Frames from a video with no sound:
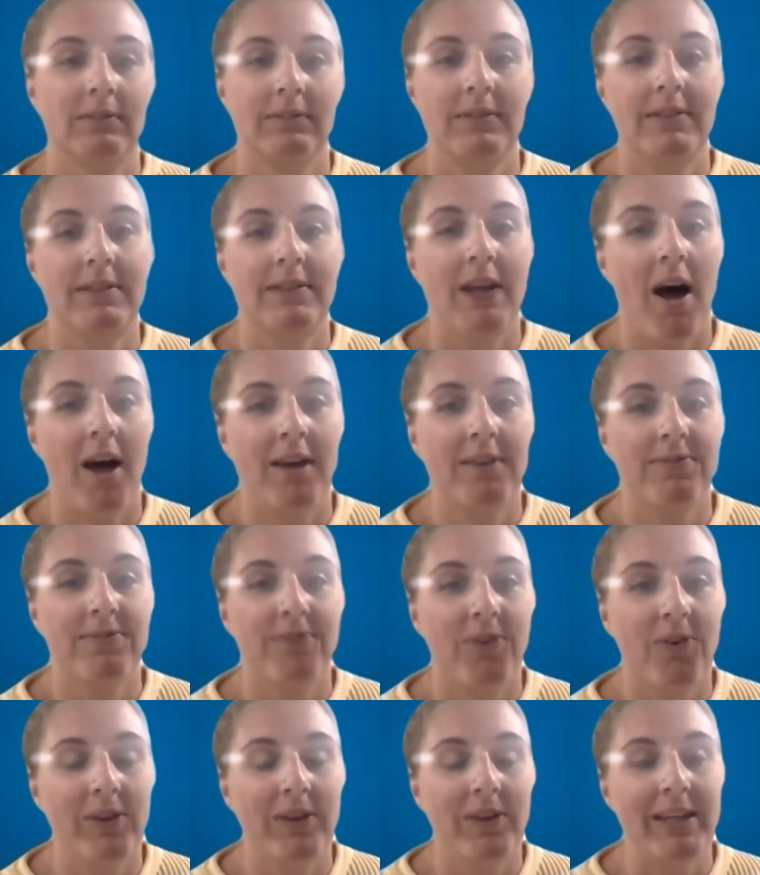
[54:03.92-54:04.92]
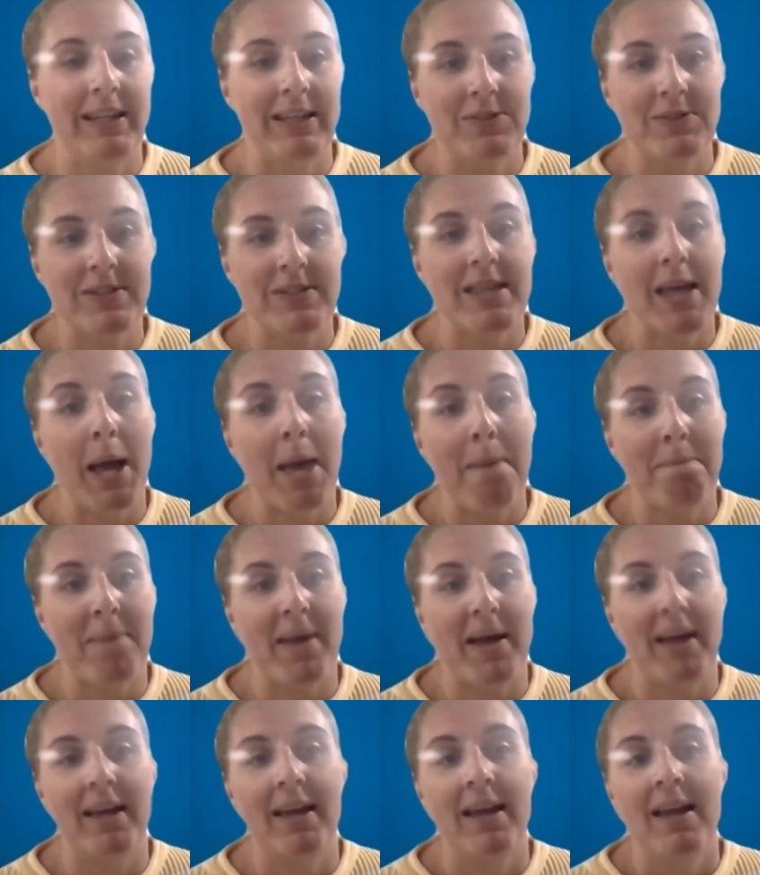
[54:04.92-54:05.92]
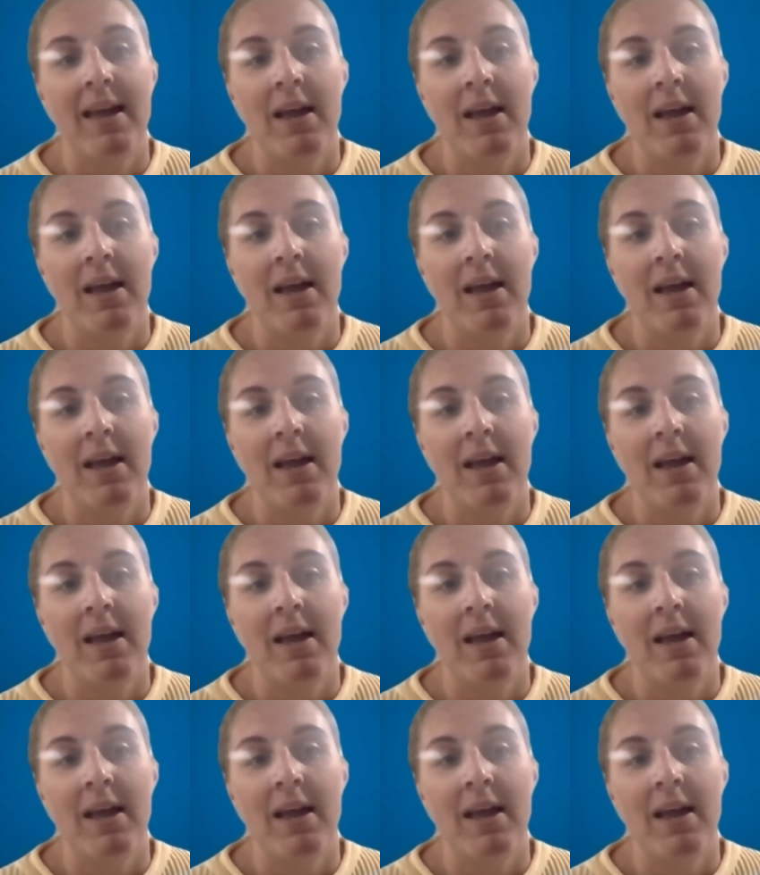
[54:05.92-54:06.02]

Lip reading: not fully use them, but